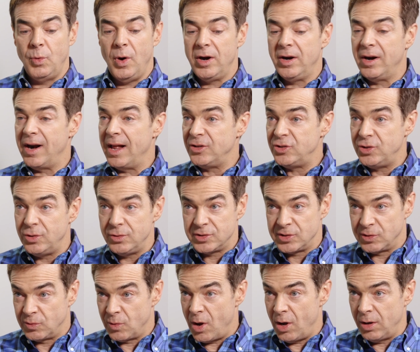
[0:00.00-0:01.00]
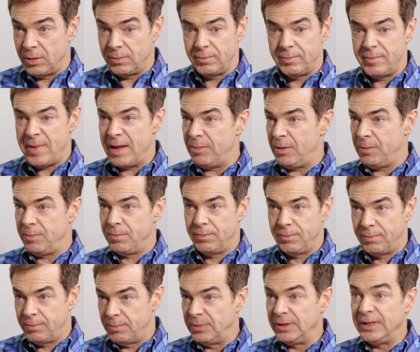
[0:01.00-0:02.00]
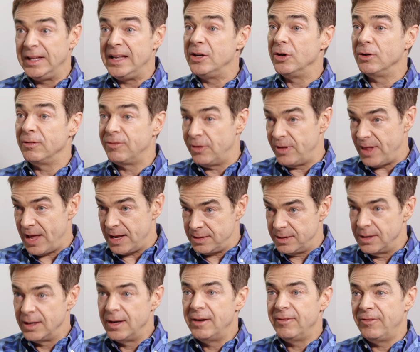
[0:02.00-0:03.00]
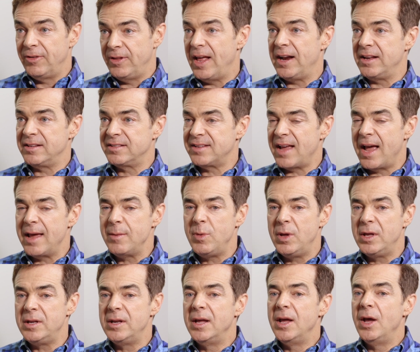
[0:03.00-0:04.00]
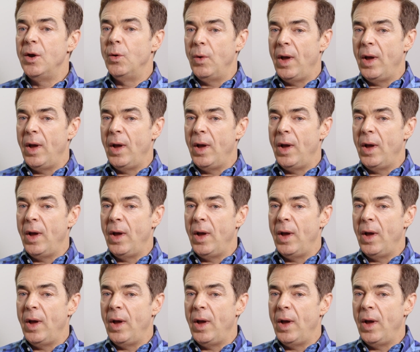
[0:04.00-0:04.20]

Where did I choose the wrong maybe leader for that assignment?